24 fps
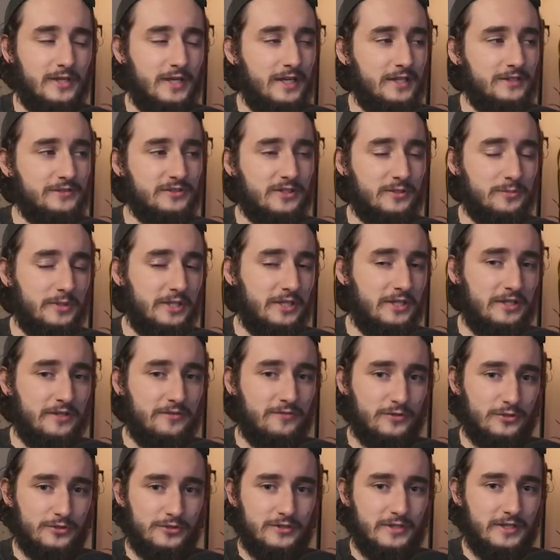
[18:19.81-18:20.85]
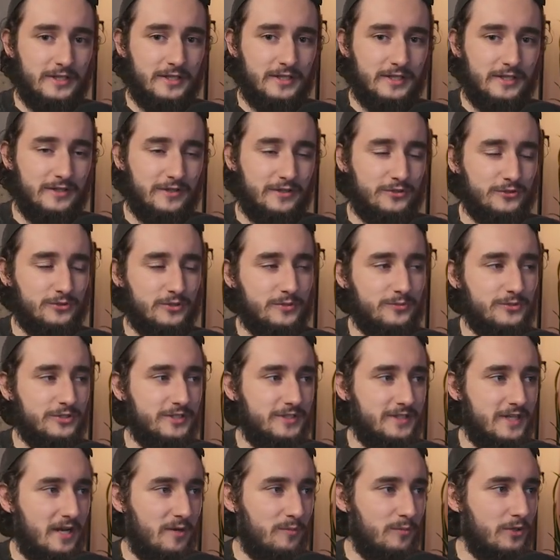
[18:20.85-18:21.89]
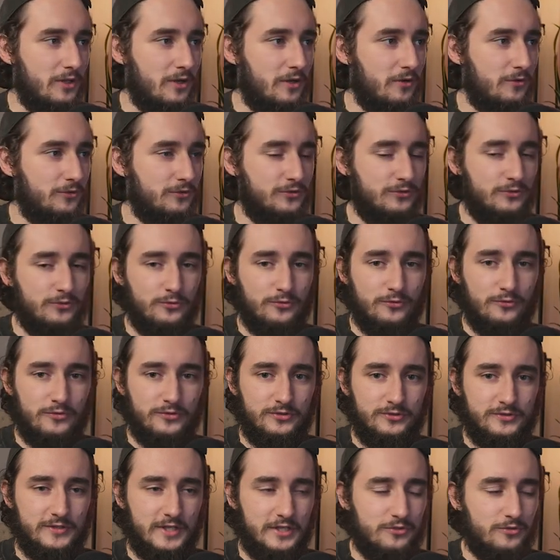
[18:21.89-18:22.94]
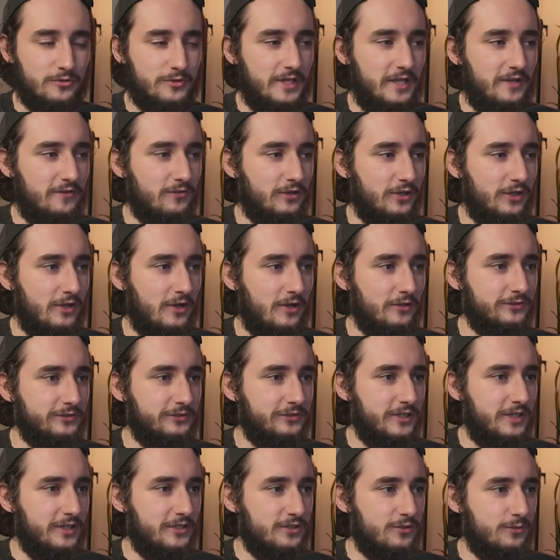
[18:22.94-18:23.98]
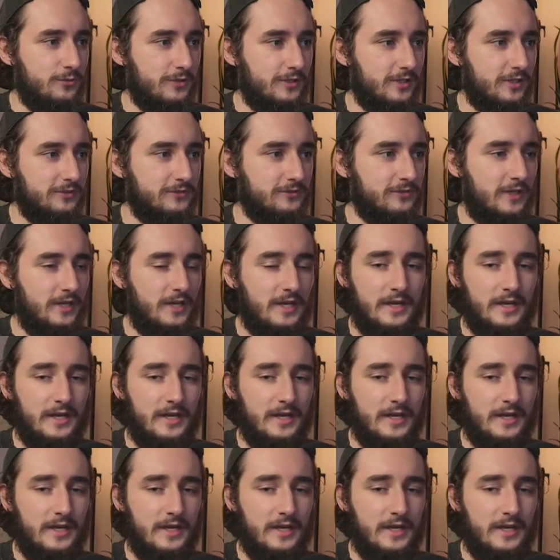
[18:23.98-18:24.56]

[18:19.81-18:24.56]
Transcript: It's going to be the first link in the description down below to schedule a free consultation with us.